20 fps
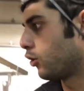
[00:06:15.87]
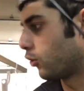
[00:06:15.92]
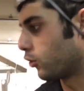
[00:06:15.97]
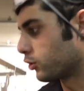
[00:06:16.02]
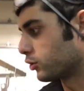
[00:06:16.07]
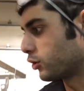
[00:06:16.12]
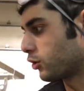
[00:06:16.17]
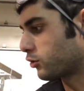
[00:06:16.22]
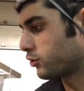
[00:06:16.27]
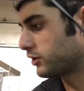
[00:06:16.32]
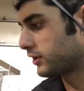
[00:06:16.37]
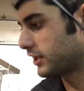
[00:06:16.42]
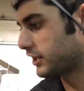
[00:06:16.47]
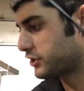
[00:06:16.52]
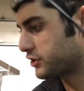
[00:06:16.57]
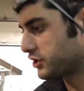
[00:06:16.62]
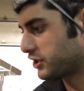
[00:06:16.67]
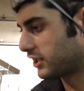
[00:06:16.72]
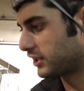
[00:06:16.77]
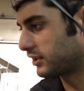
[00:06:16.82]
or no
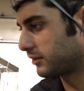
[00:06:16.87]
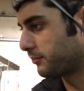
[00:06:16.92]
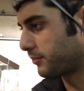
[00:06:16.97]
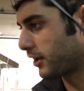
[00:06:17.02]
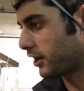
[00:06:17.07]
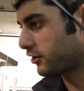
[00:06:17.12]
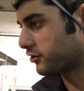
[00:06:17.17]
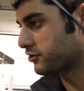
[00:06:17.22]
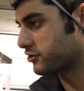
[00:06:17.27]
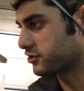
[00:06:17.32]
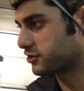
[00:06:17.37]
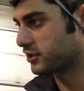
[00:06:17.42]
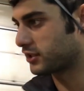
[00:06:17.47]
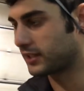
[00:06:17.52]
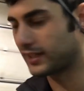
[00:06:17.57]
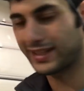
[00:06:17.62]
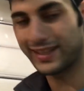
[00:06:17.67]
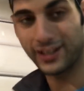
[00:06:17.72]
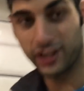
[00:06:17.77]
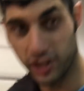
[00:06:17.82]
connection and the powder is
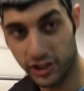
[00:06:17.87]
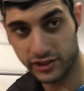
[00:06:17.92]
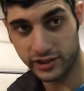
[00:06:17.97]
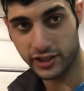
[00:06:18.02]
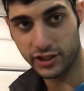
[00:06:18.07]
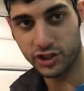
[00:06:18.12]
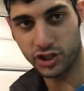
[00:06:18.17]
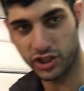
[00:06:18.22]
going to get on there.